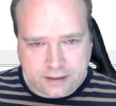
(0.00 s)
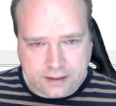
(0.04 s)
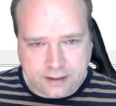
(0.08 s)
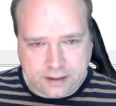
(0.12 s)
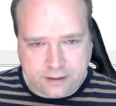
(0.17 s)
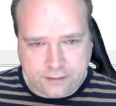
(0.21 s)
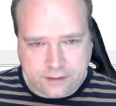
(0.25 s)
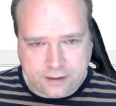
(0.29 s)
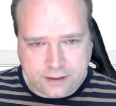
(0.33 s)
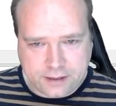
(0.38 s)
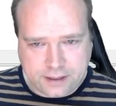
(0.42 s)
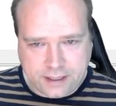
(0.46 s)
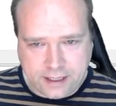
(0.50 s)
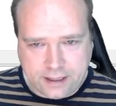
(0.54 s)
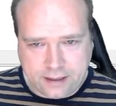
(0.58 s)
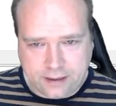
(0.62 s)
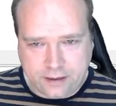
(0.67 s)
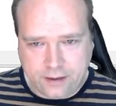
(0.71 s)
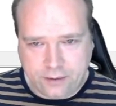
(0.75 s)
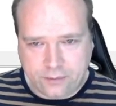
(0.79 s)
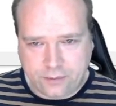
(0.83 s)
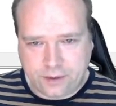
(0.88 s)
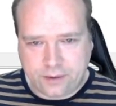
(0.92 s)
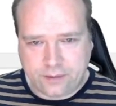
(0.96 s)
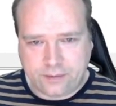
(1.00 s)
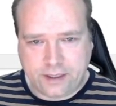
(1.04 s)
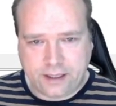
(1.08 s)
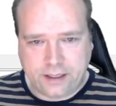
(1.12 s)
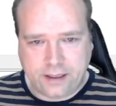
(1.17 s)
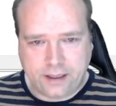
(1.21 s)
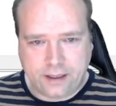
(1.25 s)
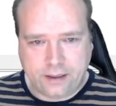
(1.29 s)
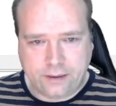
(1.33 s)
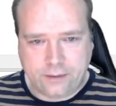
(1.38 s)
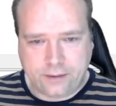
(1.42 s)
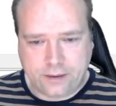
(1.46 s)
So I'll just add a new one
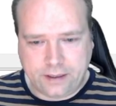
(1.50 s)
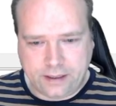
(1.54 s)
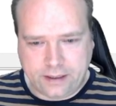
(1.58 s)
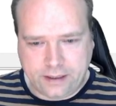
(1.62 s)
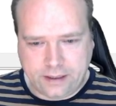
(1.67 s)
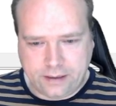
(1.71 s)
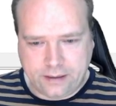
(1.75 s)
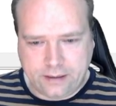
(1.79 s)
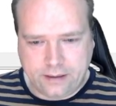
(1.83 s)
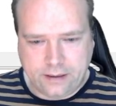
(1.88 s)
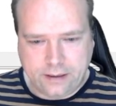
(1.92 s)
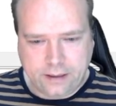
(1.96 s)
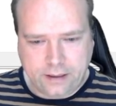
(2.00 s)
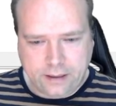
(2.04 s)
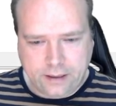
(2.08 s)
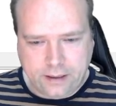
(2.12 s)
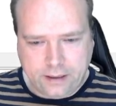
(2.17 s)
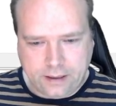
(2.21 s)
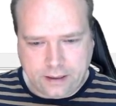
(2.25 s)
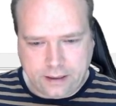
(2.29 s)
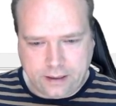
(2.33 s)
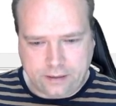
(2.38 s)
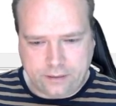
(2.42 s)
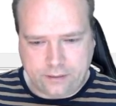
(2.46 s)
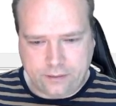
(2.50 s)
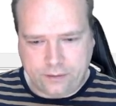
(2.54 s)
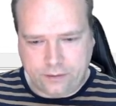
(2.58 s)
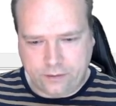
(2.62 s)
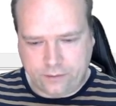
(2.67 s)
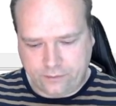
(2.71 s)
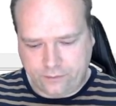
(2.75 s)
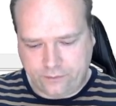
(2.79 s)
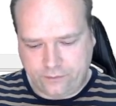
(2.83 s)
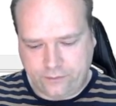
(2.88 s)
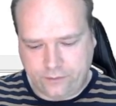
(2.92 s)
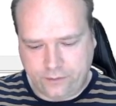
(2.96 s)
right now, and then I'll
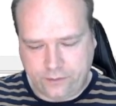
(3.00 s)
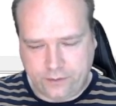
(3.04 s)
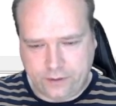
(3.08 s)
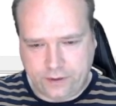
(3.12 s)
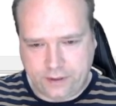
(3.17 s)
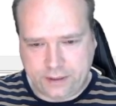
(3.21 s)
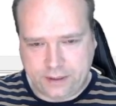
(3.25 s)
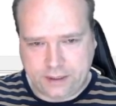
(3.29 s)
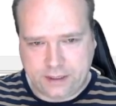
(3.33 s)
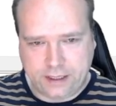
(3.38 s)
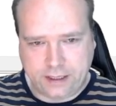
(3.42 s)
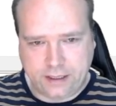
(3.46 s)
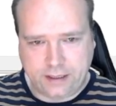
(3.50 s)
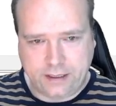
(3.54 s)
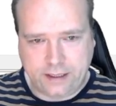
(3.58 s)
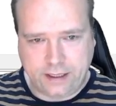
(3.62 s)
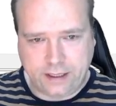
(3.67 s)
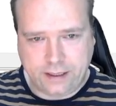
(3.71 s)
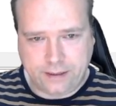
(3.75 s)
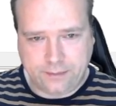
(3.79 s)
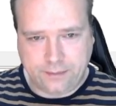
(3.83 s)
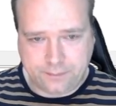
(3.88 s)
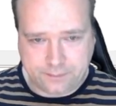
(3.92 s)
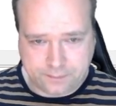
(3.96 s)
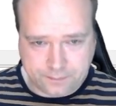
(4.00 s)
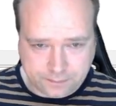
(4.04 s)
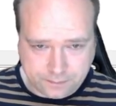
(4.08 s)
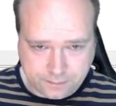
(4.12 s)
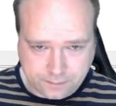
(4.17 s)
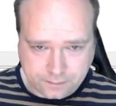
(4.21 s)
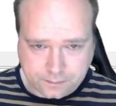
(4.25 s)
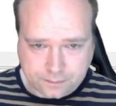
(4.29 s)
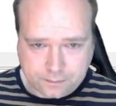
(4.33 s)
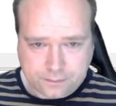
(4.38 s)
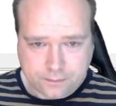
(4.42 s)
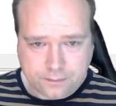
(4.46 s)
look for IntelliJ.
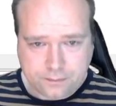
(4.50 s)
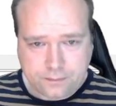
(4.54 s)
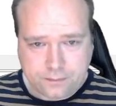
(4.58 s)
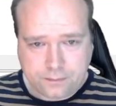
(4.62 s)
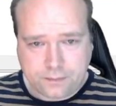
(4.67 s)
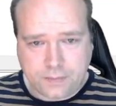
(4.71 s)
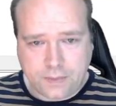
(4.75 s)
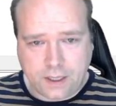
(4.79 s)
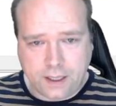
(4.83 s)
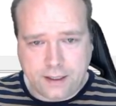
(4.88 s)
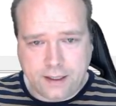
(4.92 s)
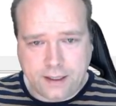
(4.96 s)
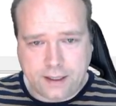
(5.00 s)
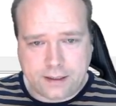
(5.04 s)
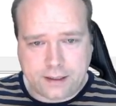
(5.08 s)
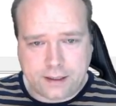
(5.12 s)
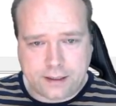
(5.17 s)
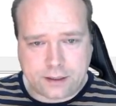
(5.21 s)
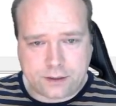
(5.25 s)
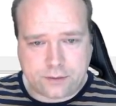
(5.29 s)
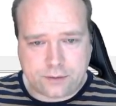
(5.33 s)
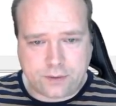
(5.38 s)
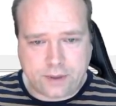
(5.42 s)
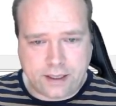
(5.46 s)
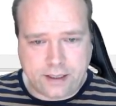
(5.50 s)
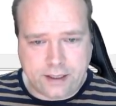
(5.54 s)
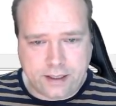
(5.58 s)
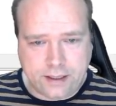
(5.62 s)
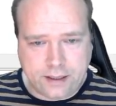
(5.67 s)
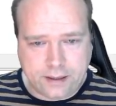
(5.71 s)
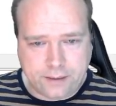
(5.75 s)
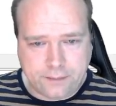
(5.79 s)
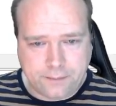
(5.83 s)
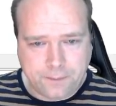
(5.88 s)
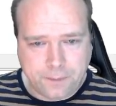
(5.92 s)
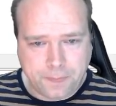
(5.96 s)
It is right here.